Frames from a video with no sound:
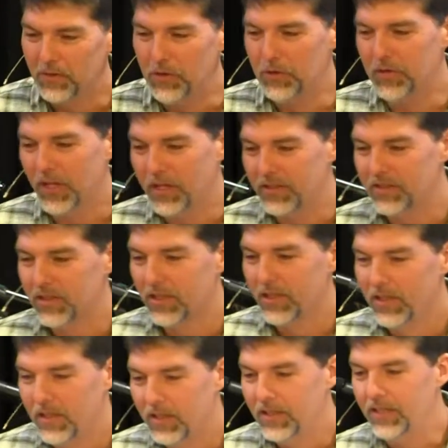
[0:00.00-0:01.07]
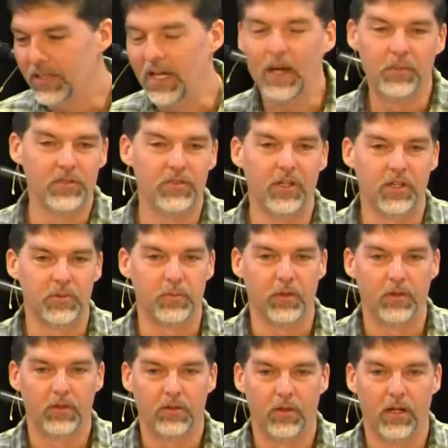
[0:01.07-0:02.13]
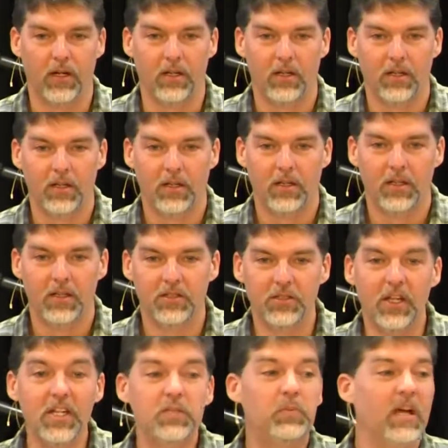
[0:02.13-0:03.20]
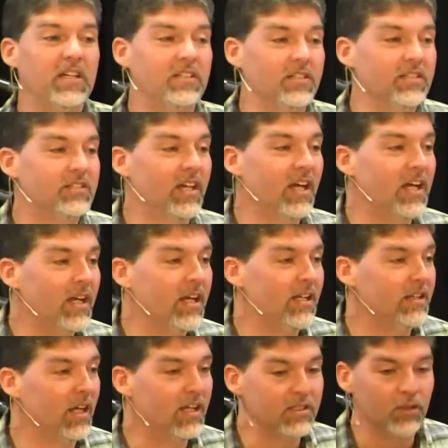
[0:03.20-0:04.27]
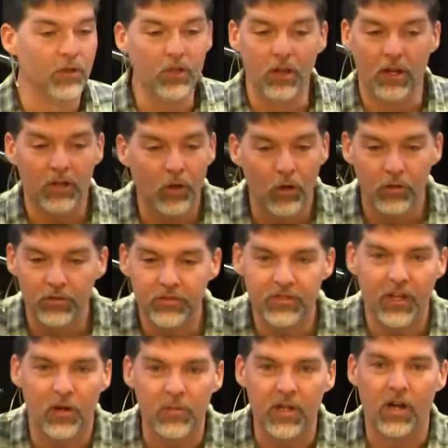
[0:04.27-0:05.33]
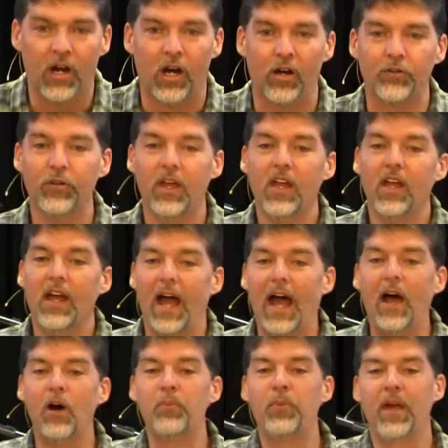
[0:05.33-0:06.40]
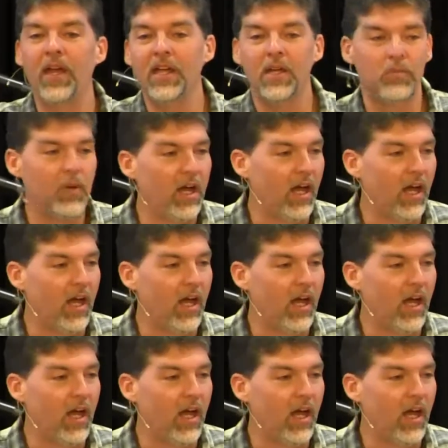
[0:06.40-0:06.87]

two things. The guy was desperate, right? So he's basically saying anything. He's going, Look, don't sell me off. I'll pay it